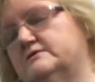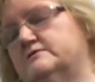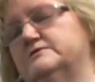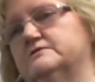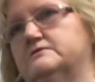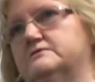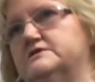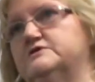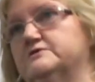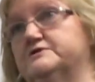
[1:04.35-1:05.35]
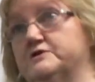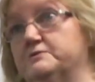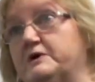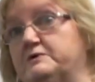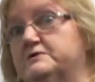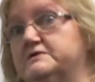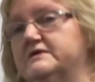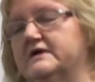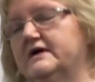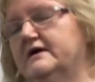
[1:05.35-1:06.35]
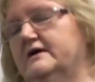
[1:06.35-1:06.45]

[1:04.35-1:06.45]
going to doctors on my own,